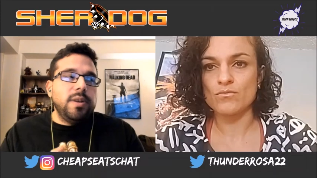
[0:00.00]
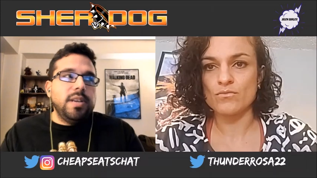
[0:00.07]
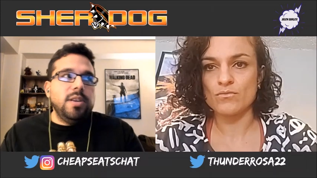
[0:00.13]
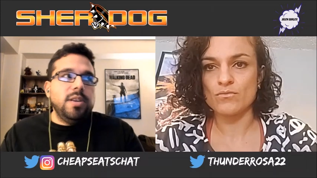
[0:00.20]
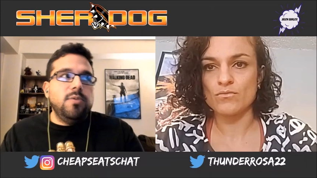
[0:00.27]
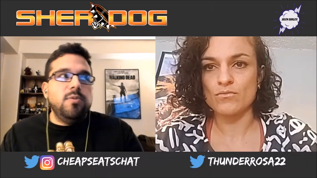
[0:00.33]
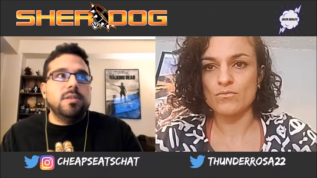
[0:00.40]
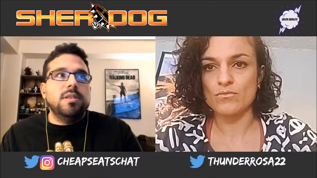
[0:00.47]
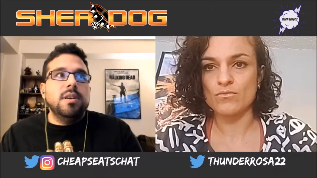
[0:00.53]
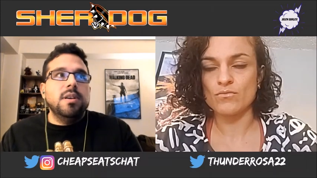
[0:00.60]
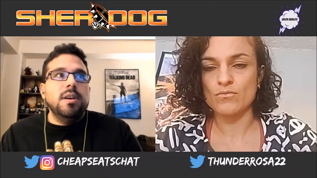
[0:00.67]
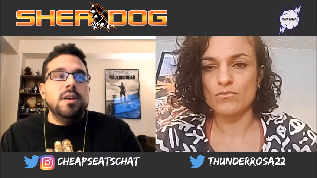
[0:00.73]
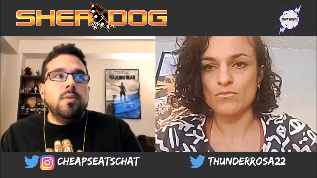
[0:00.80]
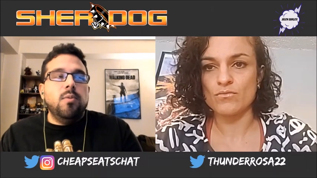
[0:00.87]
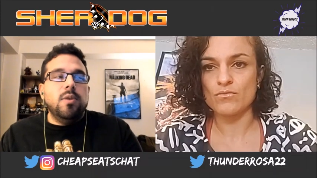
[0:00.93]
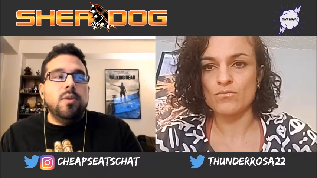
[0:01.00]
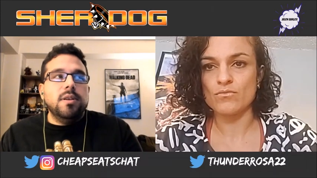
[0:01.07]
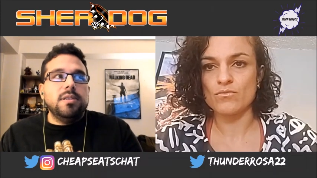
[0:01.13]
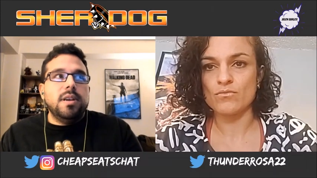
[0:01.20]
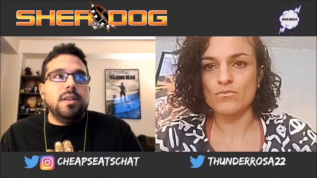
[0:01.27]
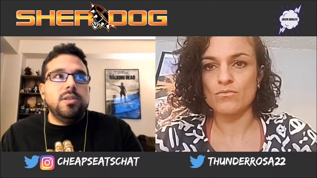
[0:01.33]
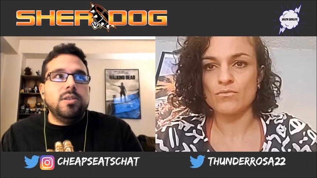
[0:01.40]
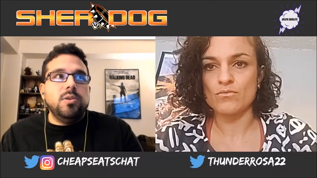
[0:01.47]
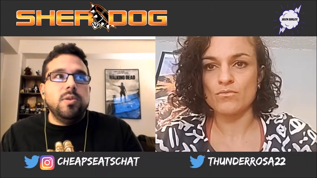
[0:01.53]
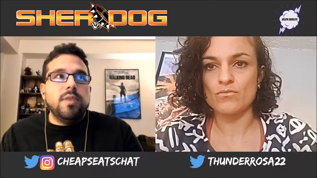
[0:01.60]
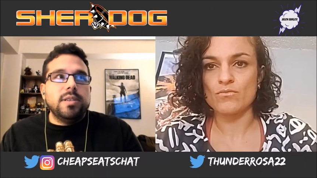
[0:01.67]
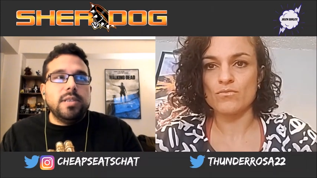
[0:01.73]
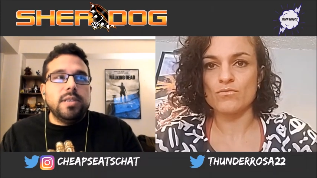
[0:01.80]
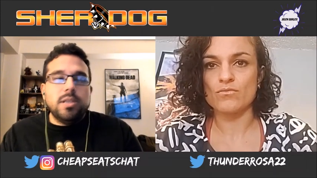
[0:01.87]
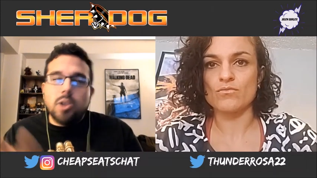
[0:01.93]
Speaker 1: when he was was uh, doing
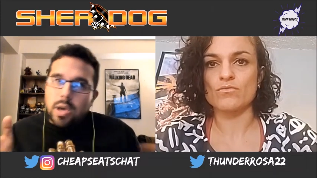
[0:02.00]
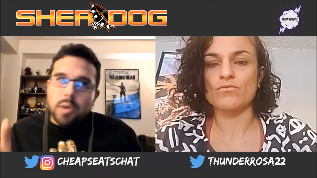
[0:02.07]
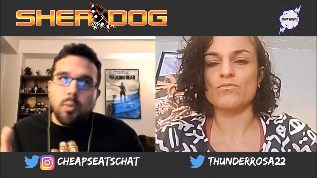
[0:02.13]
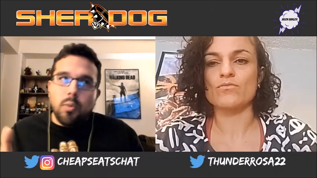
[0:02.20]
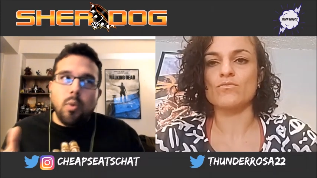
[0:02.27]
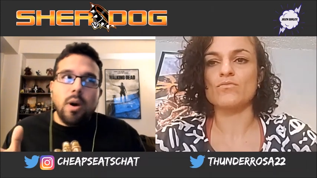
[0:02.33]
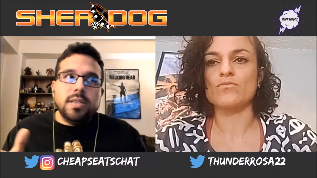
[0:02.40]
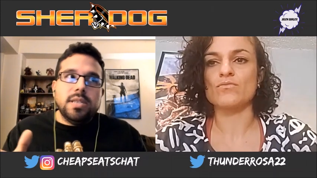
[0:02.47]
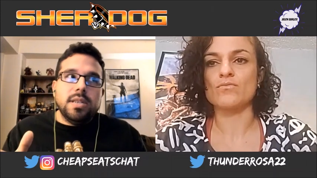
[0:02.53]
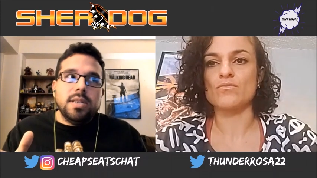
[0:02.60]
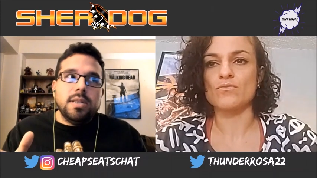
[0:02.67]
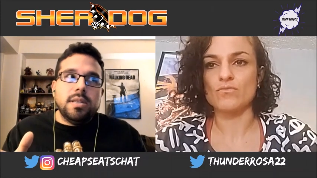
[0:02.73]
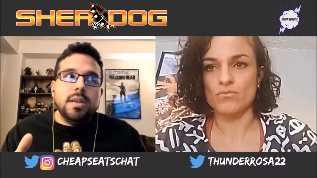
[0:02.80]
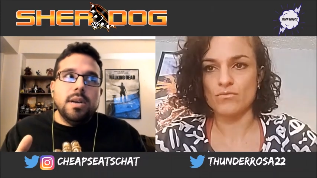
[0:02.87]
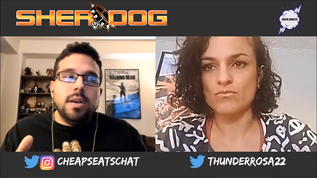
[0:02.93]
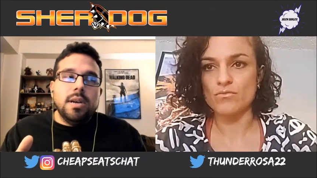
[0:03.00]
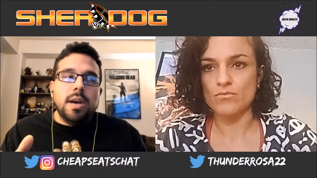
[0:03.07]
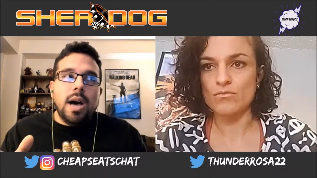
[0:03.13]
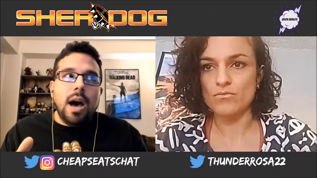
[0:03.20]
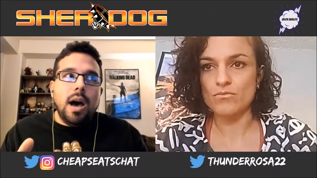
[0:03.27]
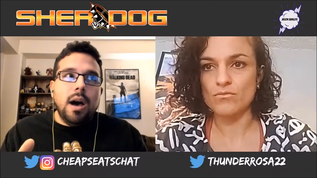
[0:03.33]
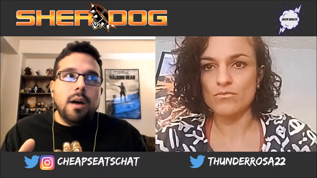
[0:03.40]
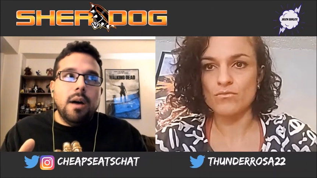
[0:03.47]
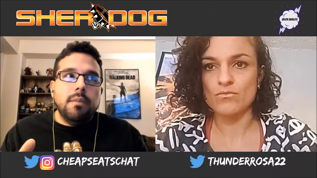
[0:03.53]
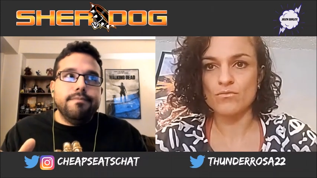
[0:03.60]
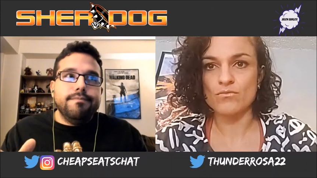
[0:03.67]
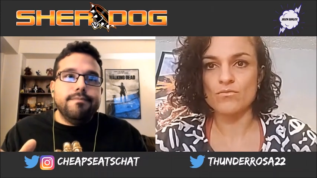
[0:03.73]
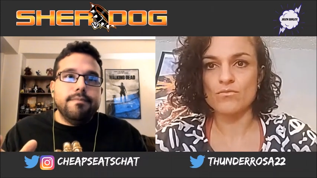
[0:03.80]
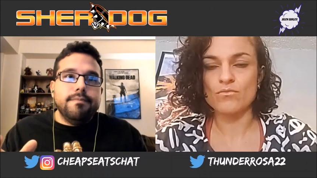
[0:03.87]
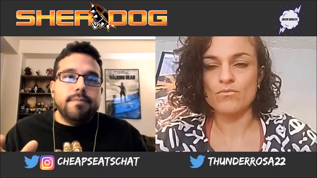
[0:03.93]
wrestling. Though he wasn't
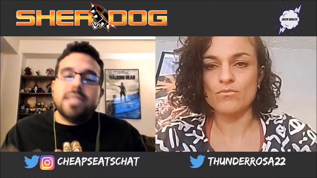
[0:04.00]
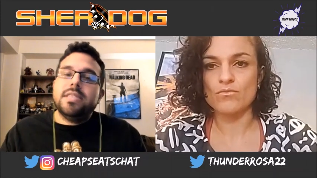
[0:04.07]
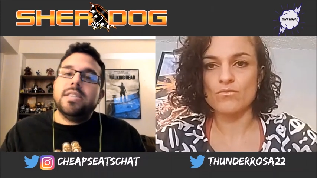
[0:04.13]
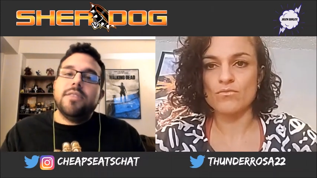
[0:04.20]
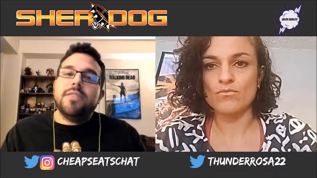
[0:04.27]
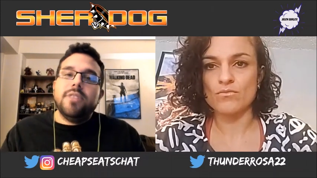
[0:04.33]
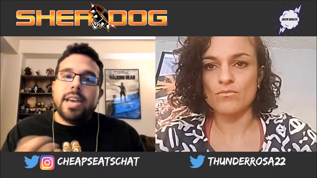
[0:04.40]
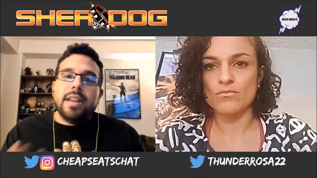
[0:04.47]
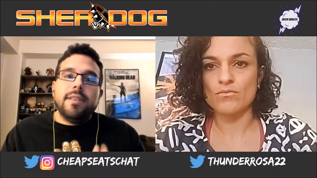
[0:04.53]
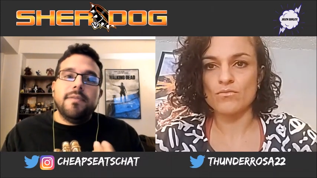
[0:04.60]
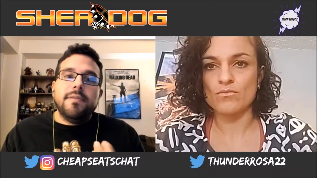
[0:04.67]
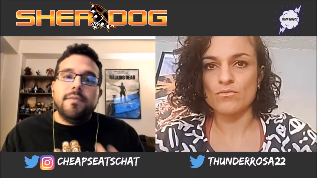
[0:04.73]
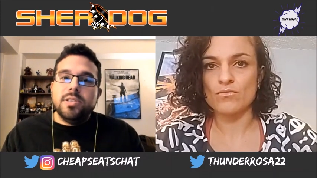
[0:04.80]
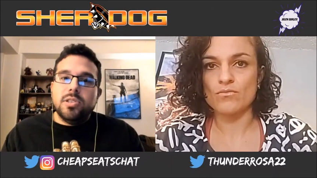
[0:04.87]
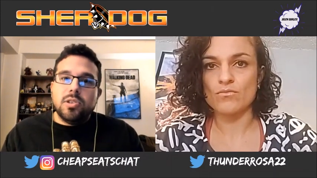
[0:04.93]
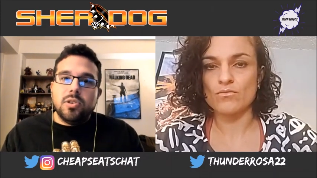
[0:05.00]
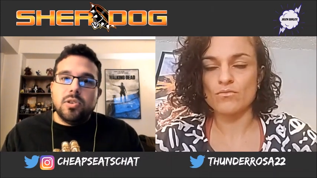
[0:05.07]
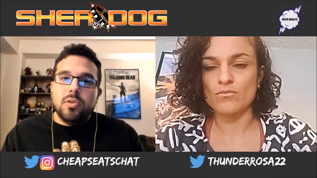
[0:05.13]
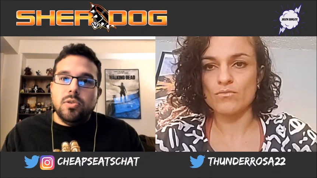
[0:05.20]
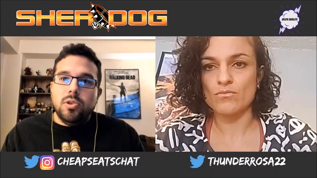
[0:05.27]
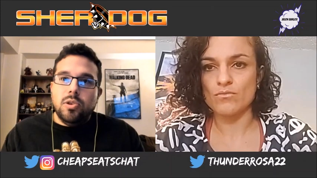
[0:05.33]
um, necessarily getting physical.